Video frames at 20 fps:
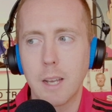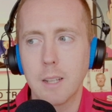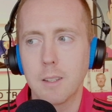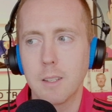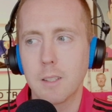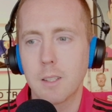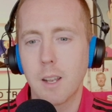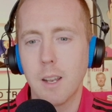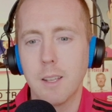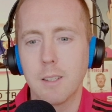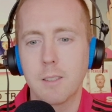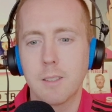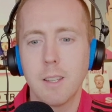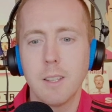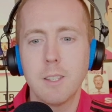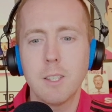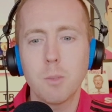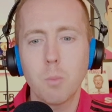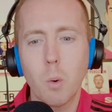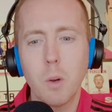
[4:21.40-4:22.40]
at this list.
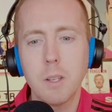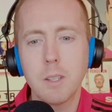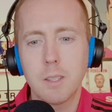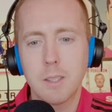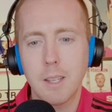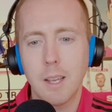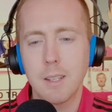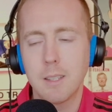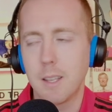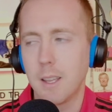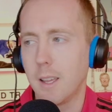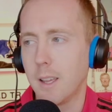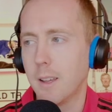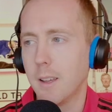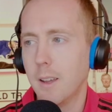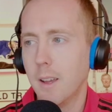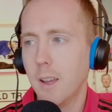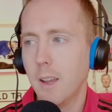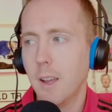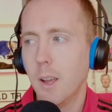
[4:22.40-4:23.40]
This is what he said here
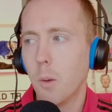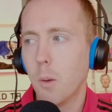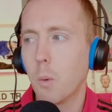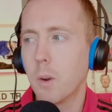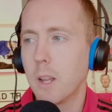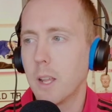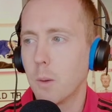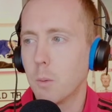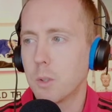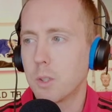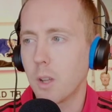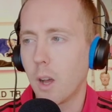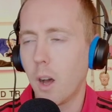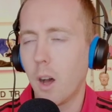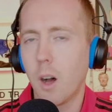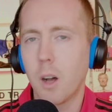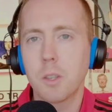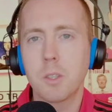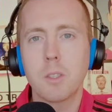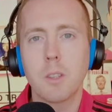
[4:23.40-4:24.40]
when he was
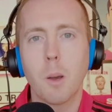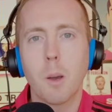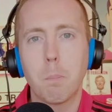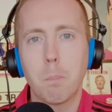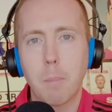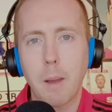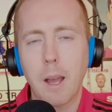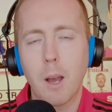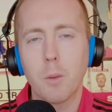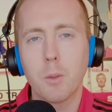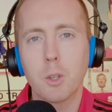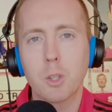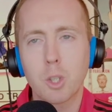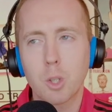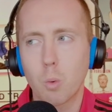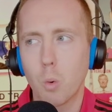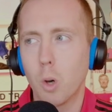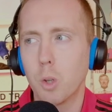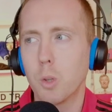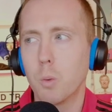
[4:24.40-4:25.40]
asked about the
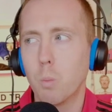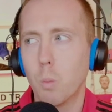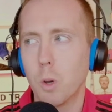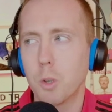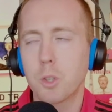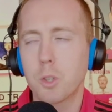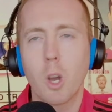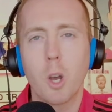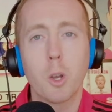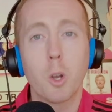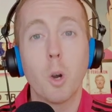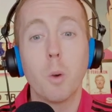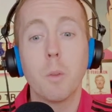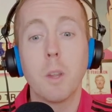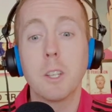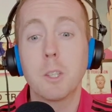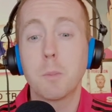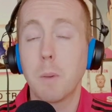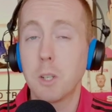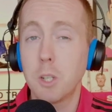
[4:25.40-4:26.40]
squad and what's going on,
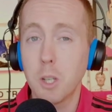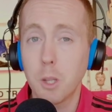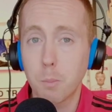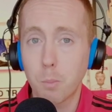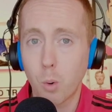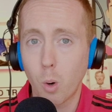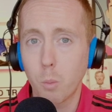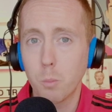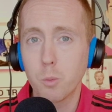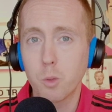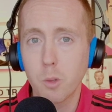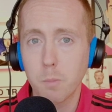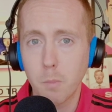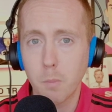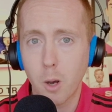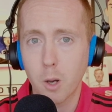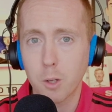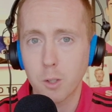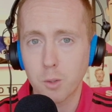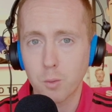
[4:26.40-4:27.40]
especially the problems with
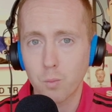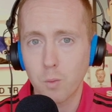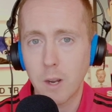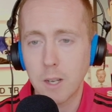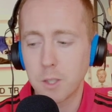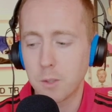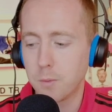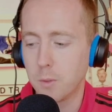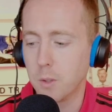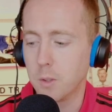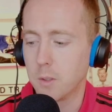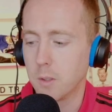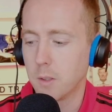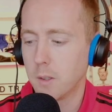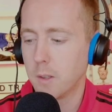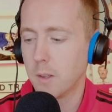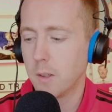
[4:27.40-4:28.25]
Marcus Rashford.